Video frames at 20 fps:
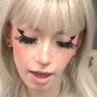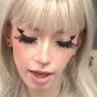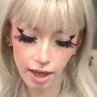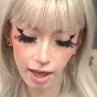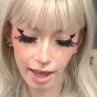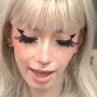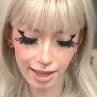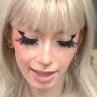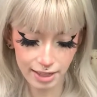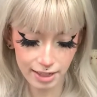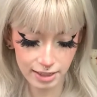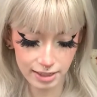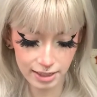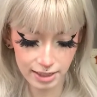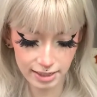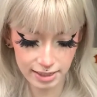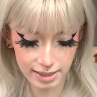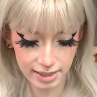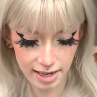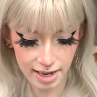And
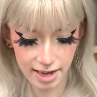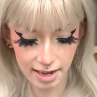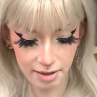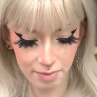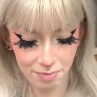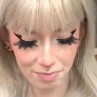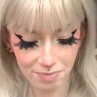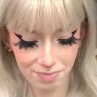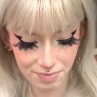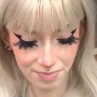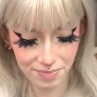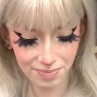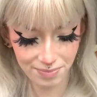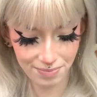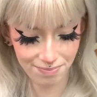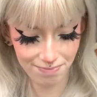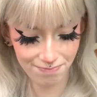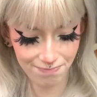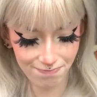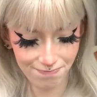this time
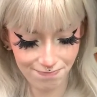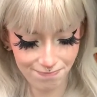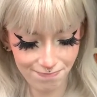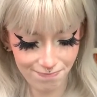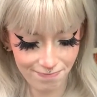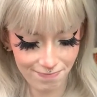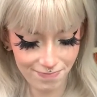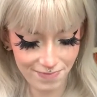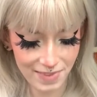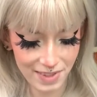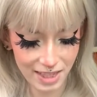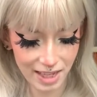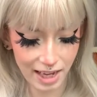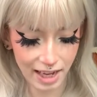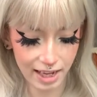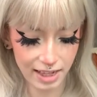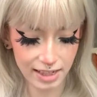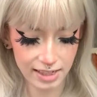I